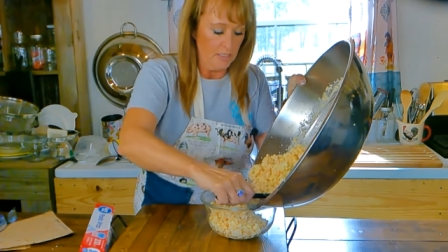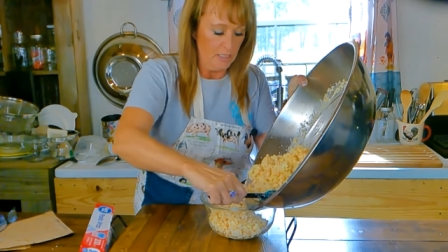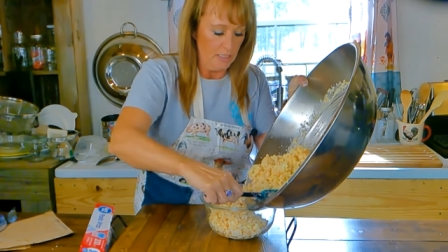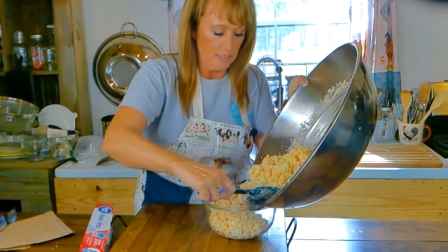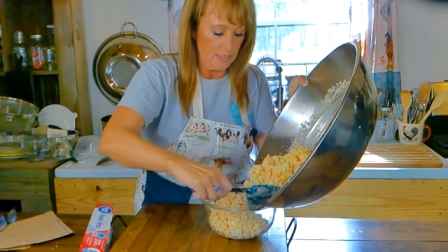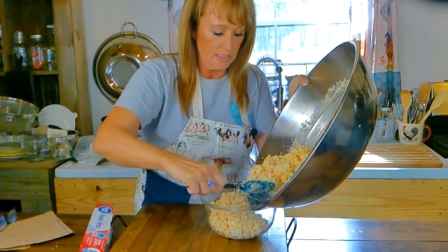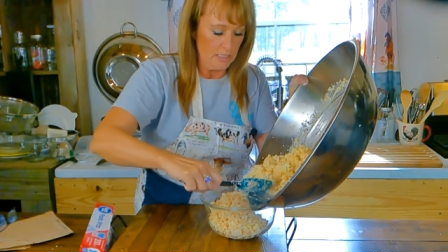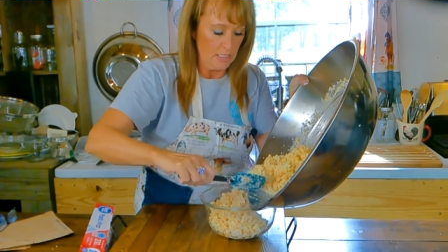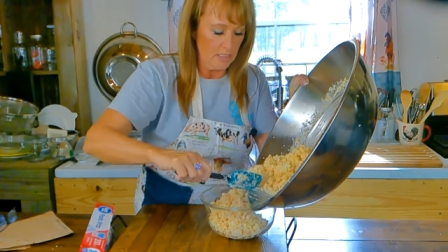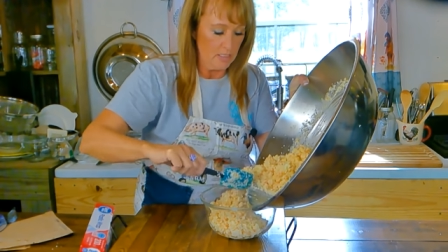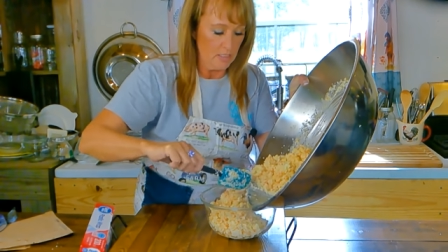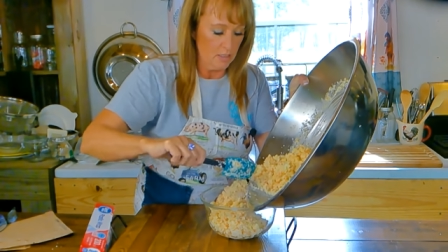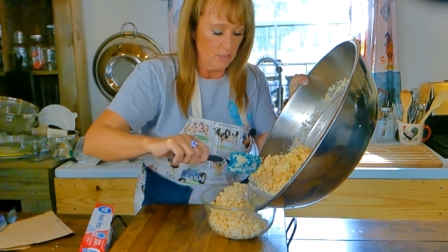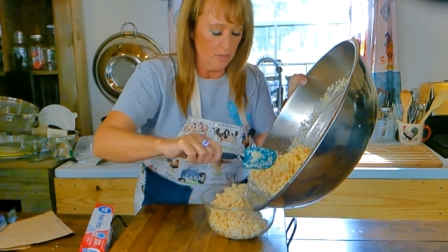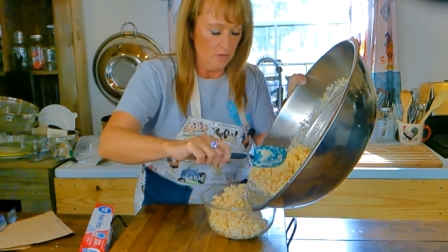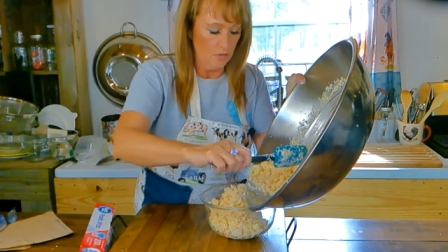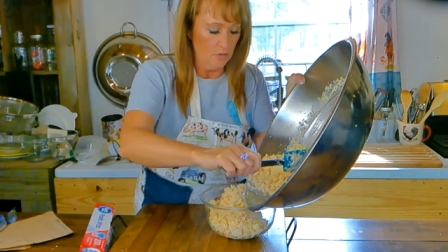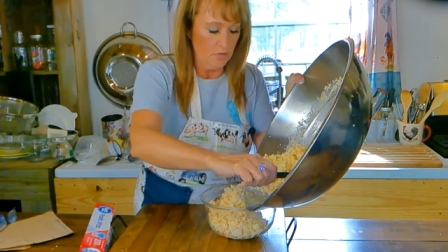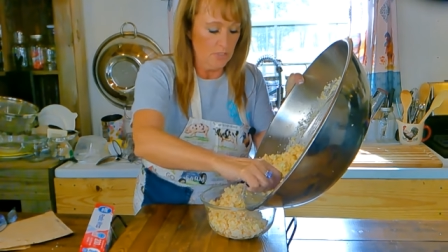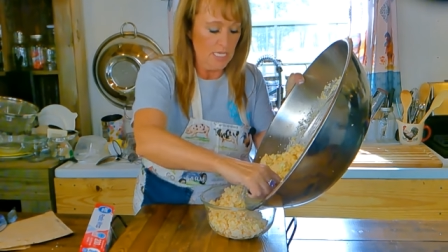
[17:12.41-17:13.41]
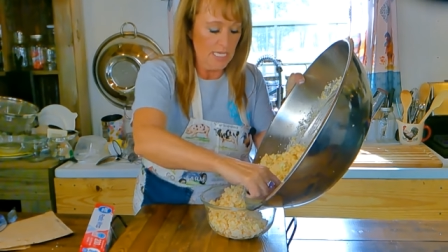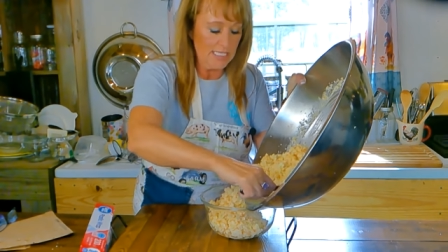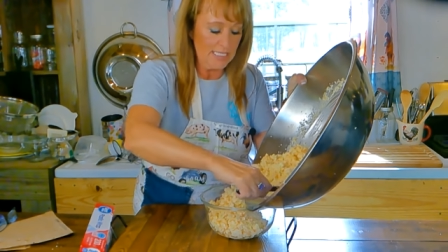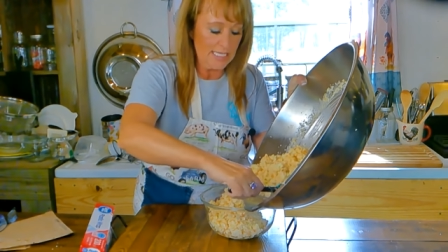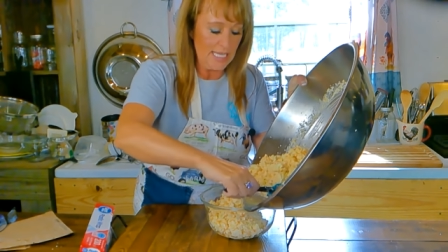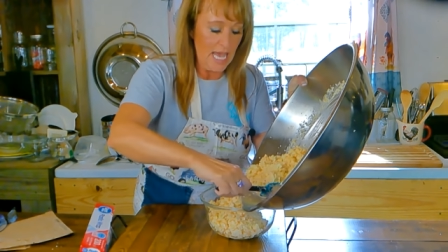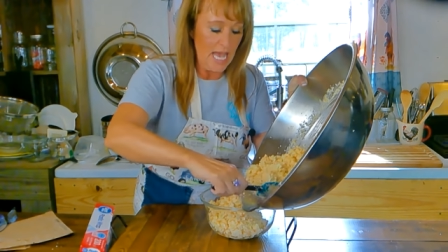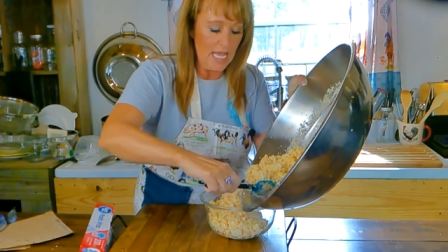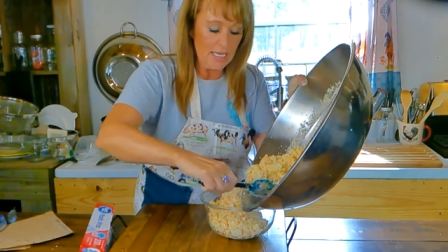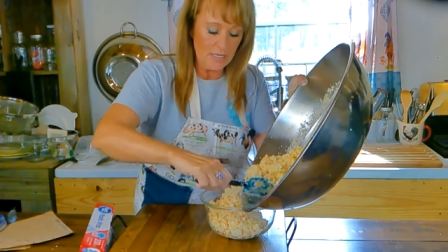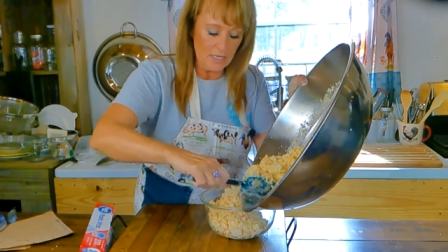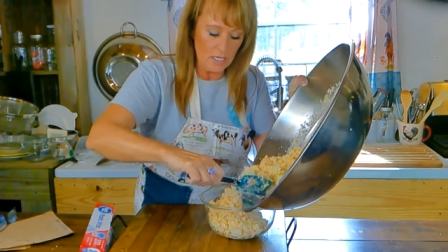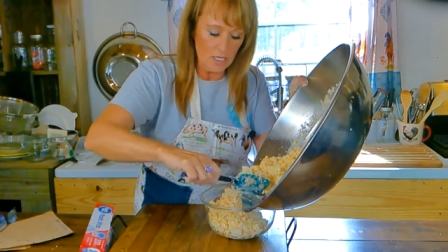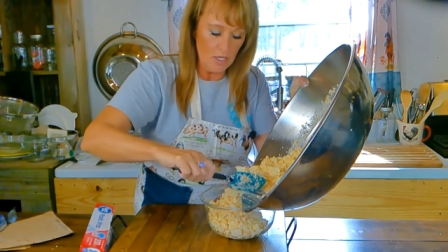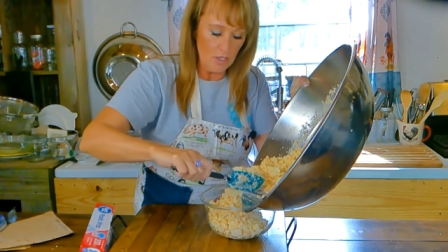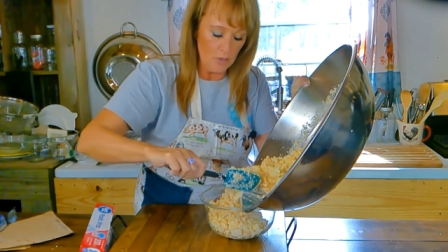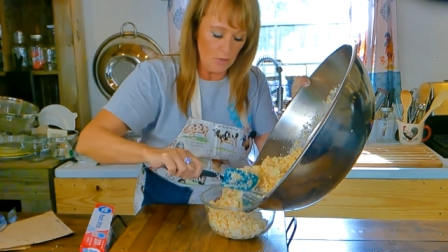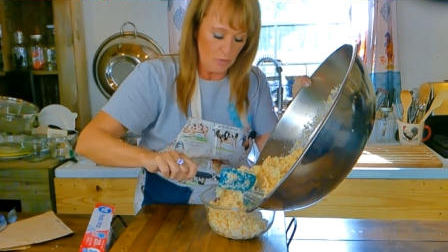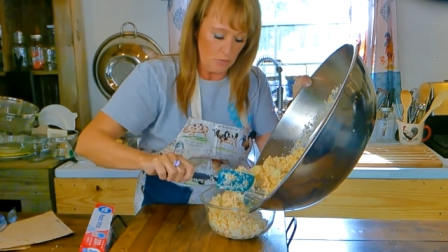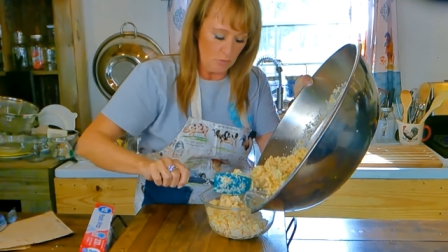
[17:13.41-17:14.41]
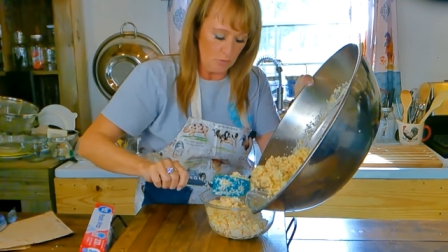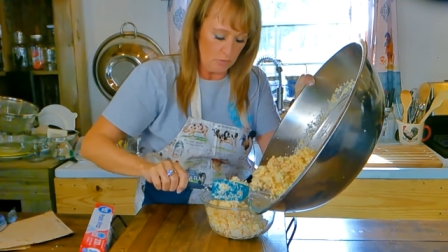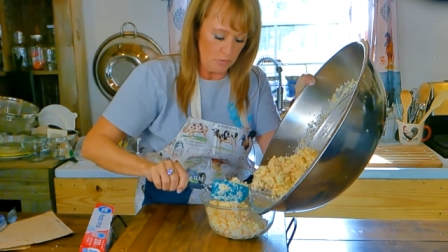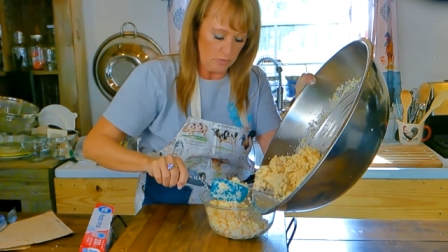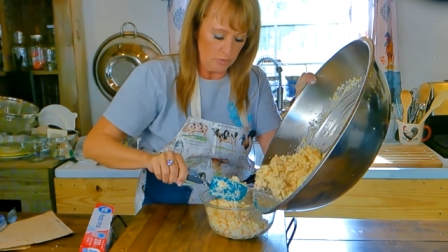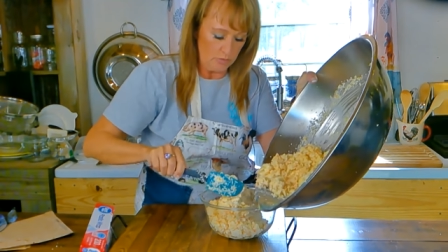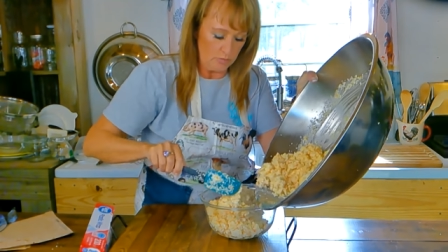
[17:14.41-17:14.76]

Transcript: Yes, I do. Yes, I do.